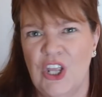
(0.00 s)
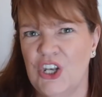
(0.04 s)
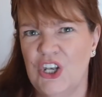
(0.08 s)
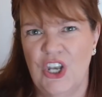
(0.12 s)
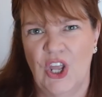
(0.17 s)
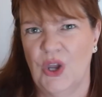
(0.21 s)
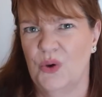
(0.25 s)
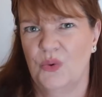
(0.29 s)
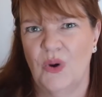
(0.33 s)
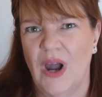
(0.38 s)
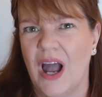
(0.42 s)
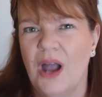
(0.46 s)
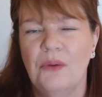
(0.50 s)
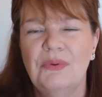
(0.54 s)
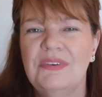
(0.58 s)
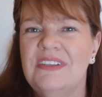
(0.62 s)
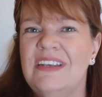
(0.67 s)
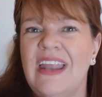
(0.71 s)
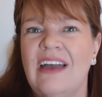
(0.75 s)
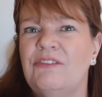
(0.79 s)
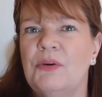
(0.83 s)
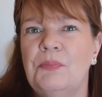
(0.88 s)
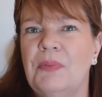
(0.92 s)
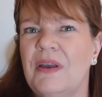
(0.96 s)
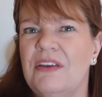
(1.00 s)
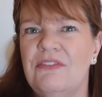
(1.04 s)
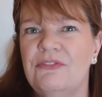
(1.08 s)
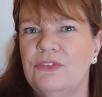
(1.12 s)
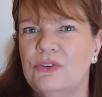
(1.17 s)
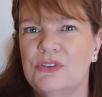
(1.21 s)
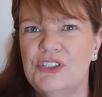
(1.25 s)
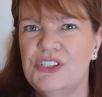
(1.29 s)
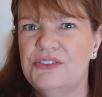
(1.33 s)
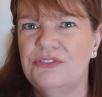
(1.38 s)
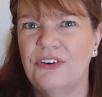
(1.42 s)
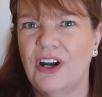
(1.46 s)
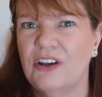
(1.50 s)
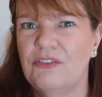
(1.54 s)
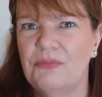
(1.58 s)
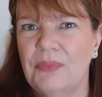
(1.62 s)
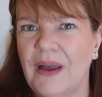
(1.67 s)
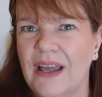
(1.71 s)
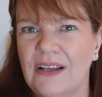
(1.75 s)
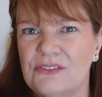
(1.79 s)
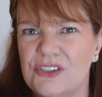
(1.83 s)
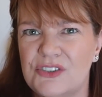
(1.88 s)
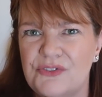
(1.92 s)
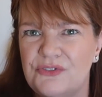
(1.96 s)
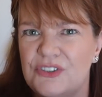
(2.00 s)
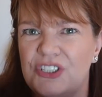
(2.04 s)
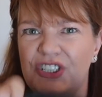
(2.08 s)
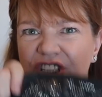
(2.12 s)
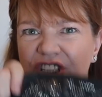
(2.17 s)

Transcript: no, I would never pay £45 for a